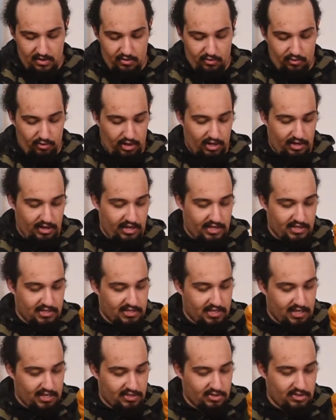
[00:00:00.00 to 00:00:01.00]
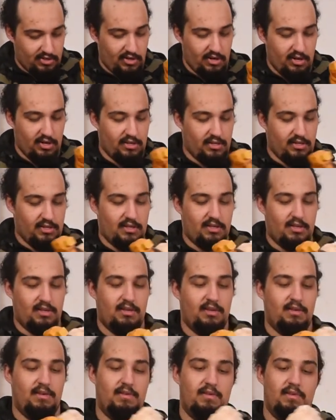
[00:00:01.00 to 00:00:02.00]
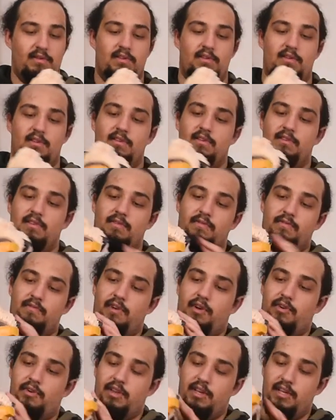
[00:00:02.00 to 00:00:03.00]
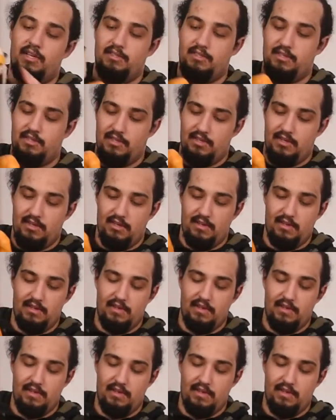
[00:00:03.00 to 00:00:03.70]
really nice texture on it. Very nice.